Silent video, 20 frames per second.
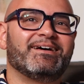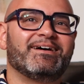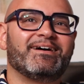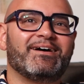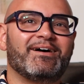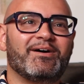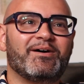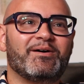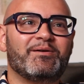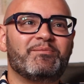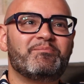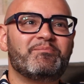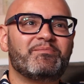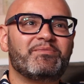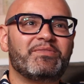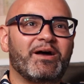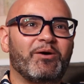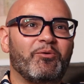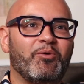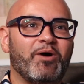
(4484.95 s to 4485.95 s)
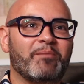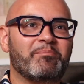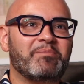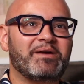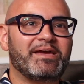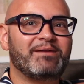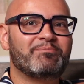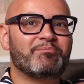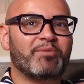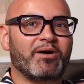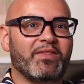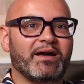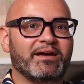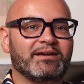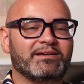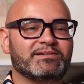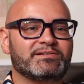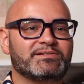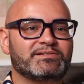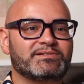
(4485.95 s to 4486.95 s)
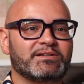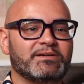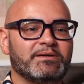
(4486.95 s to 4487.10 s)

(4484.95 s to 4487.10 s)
No, what I mean by that is,